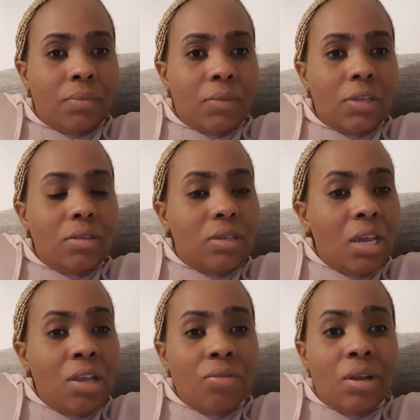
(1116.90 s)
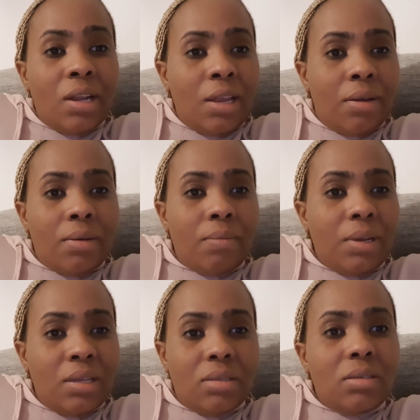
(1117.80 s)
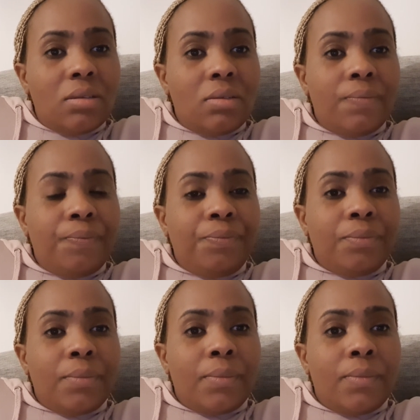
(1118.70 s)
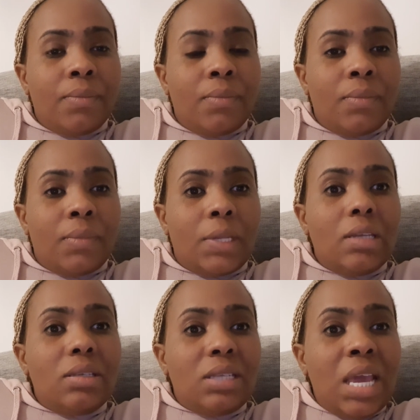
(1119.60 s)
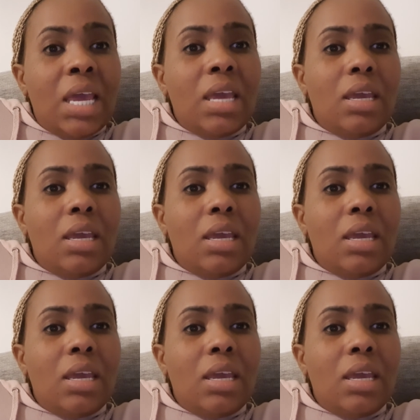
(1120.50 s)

Stay in your lane, please. Stay